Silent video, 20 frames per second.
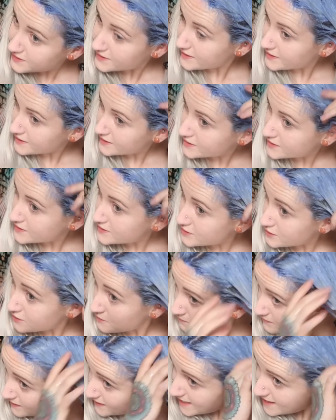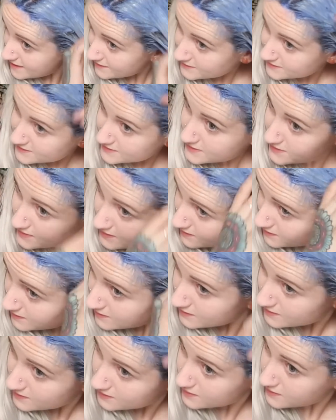going to blend
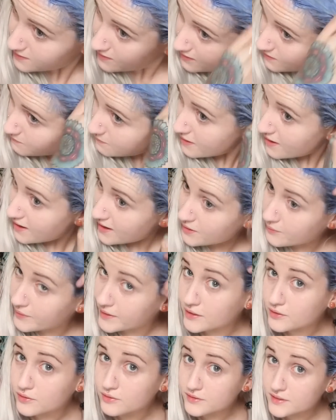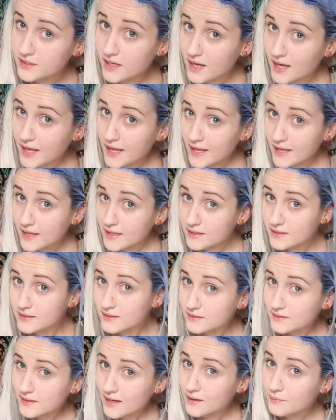the Periwinkle dye
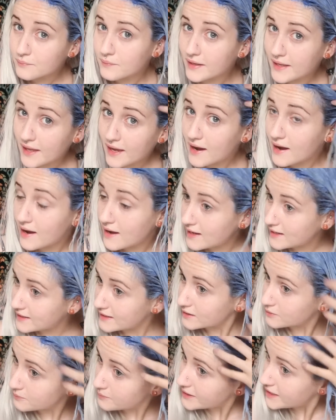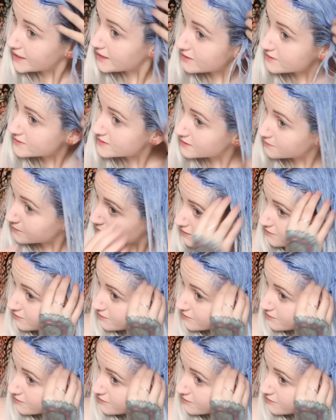down my hair a little bit using my